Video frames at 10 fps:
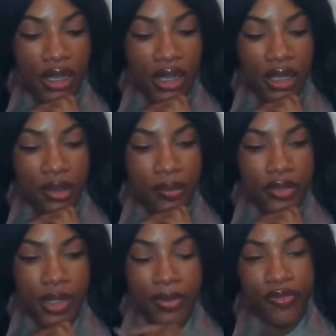
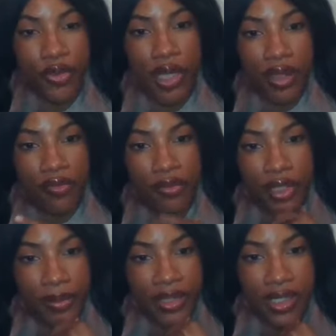Some of you have
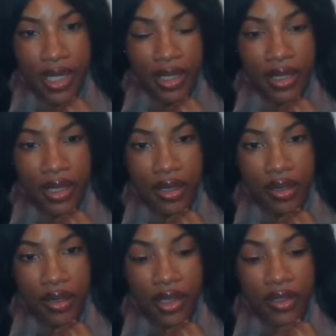really been taking
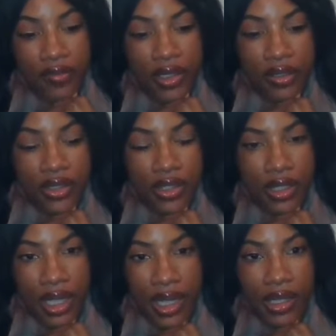care of others a
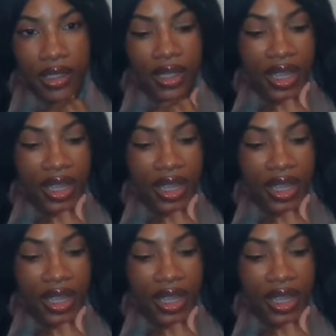lot,